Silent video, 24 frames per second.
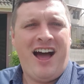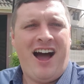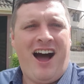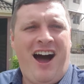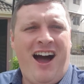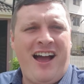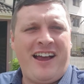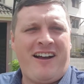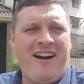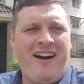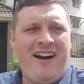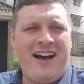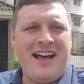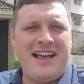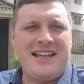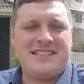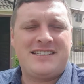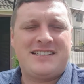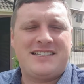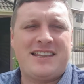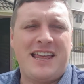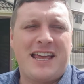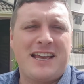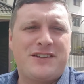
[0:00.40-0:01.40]
Hi
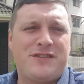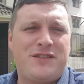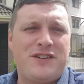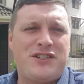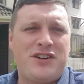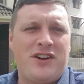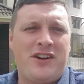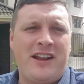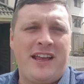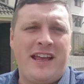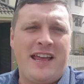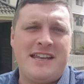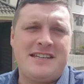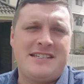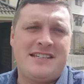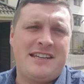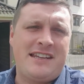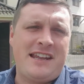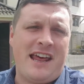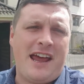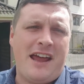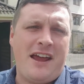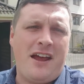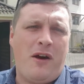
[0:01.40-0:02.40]
guys, thanks for tuning in.
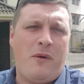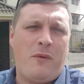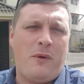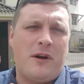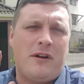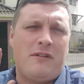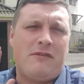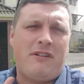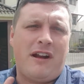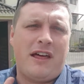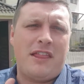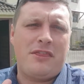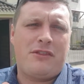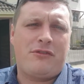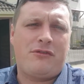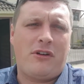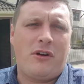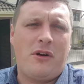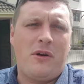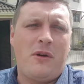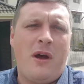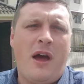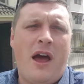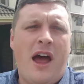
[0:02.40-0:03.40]
Today I want to run
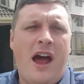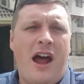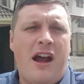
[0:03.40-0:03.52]
through